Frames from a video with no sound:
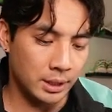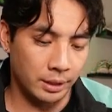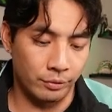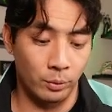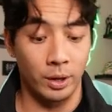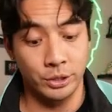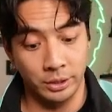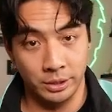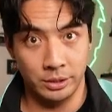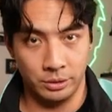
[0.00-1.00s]
If you're watching
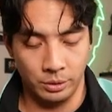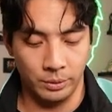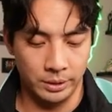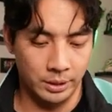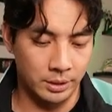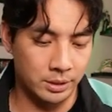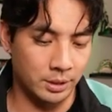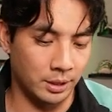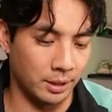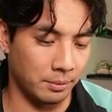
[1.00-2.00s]
this, you know what it does.
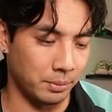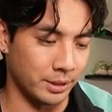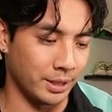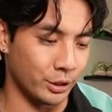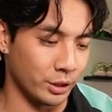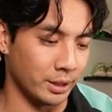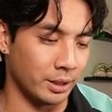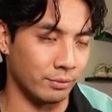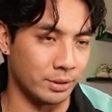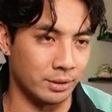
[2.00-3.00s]
But essentially, it
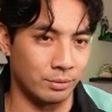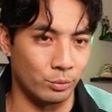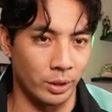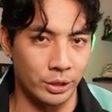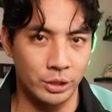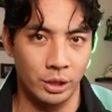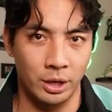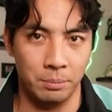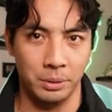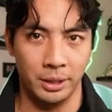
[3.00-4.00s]
gives it Rush,
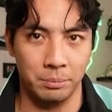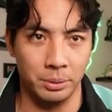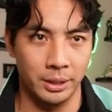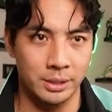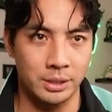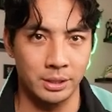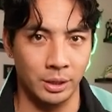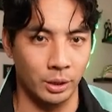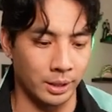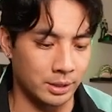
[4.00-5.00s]
On Play, Blitz, and
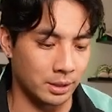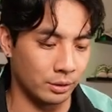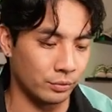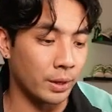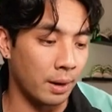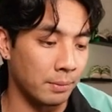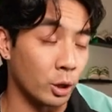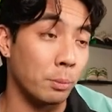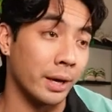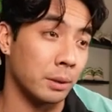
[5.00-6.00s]
all that stuff. I'm gonna
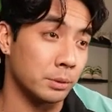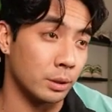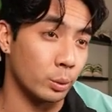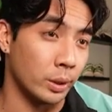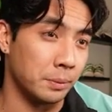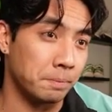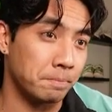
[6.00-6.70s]
go back up to 3.